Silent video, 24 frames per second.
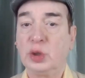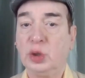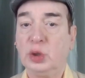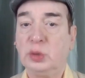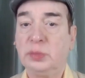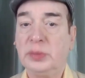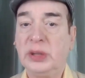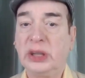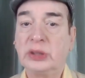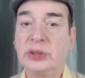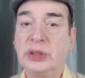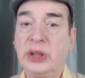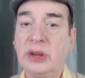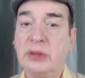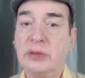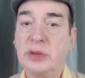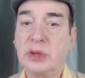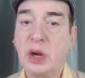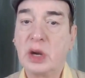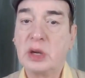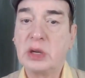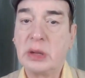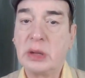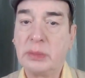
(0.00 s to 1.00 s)
know because they would
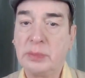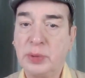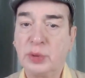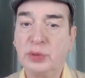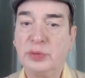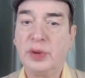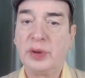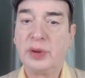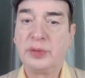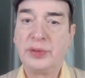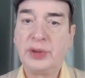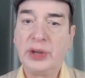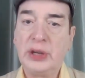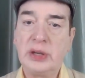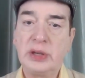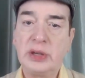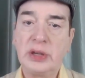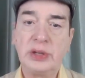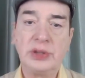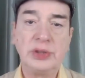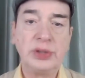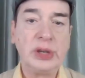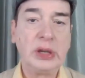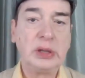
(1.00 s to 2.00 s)
not approve of it
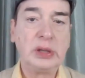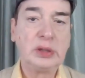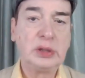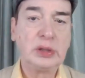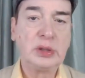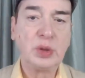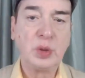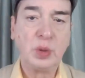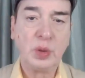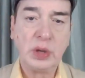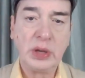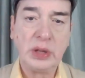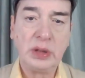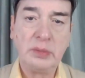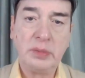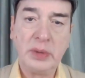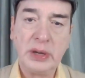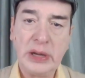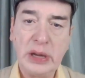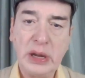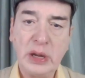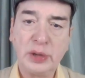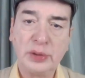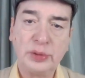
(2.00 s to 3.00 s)
and she hasn't told
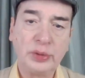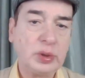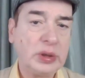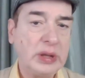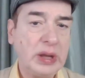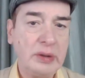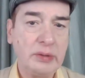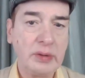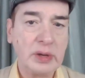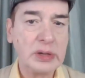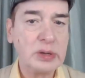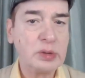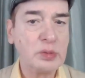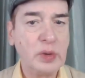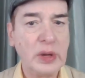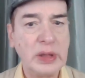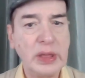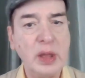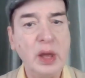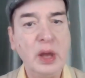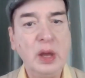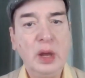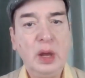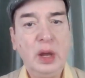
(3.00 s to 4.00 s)
anybody. It's only a
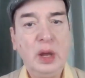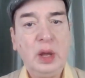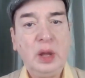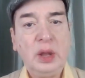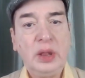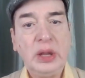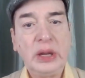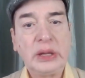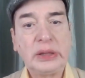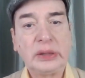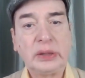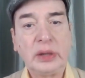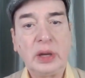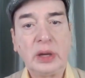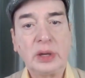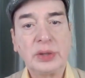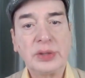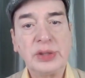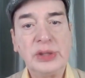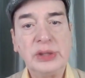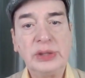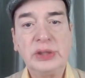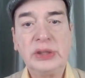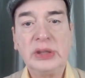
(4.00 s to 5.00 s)
one-to-one that
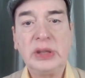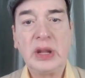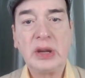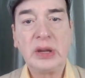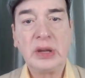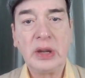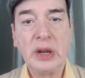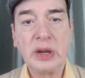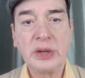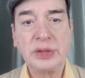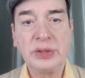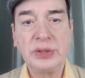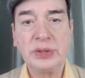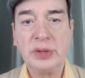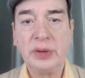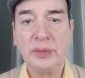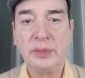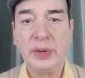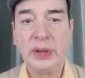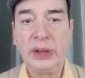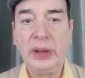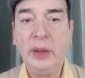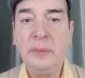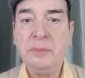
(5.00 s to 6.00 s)
she's in a
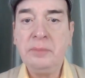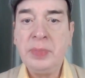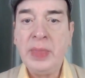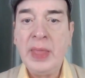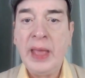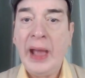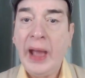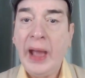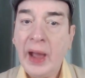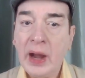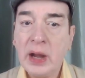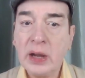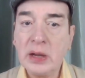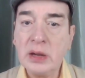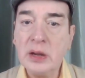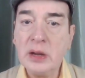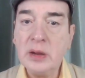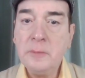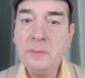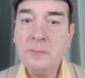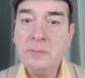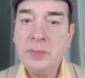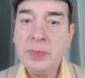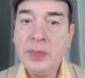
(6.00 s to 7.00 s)
relationship with. And
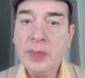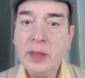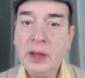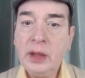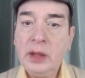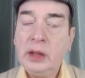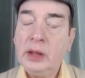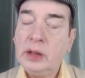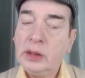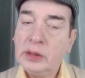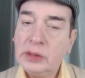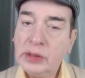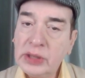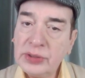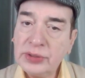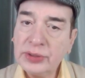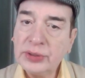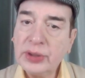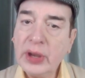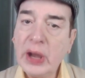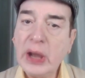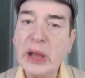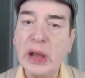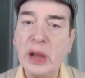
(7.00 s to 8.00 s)
this
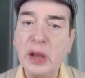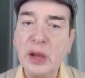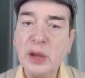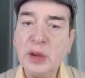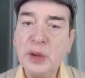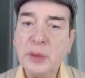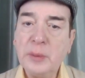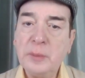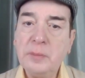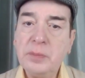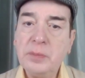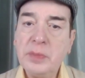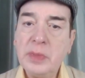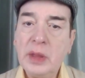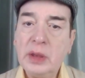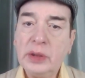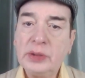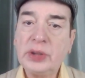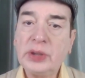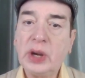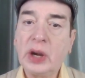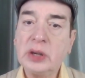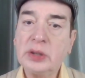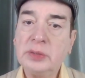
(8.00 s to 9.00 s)
guy
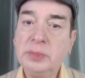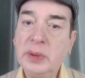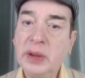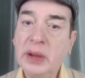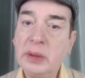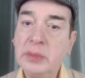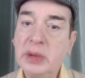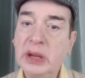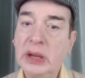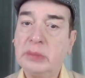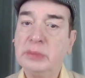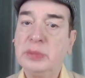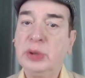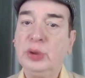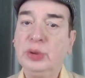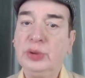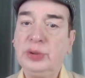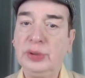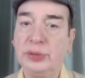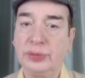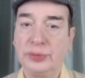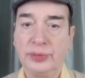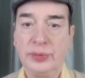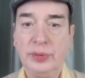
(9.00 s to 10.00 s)
starts becoming
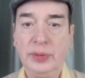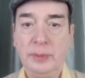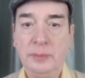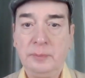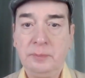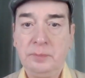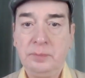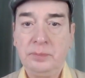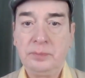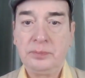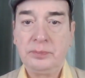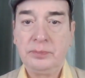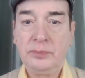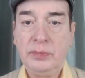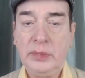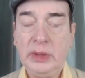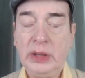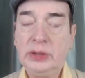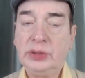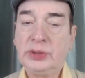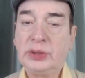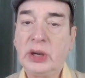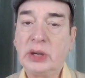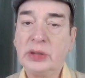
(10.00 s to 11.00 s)
abusive.
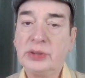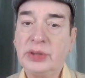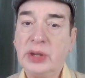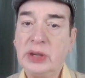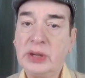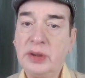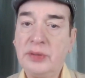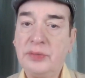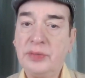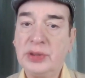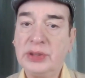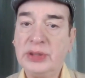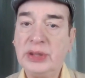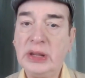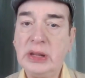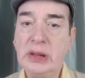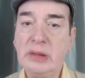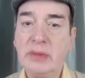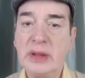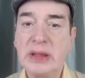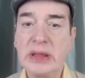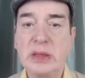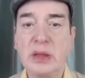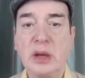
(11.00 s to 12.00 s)
He starts getting
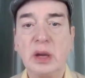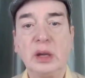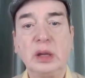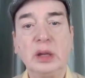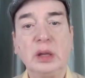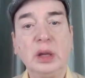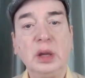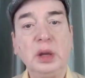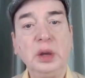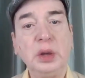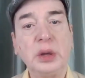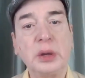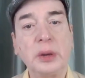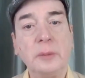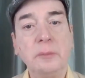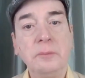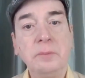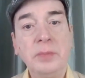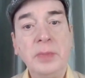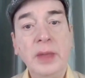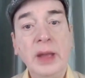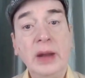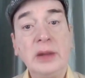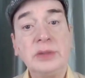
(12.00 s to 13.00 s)
physical with her
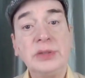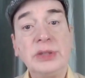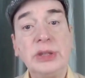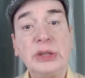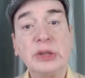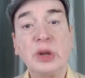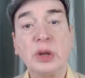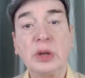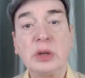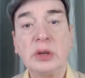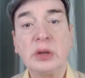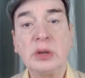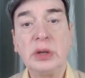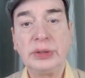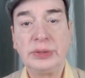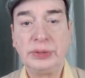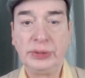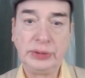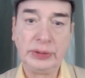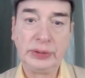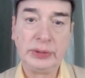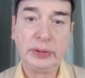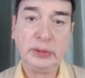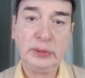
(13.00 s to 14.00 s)
and she
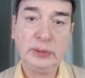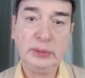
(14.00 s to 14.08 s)
tolerates it.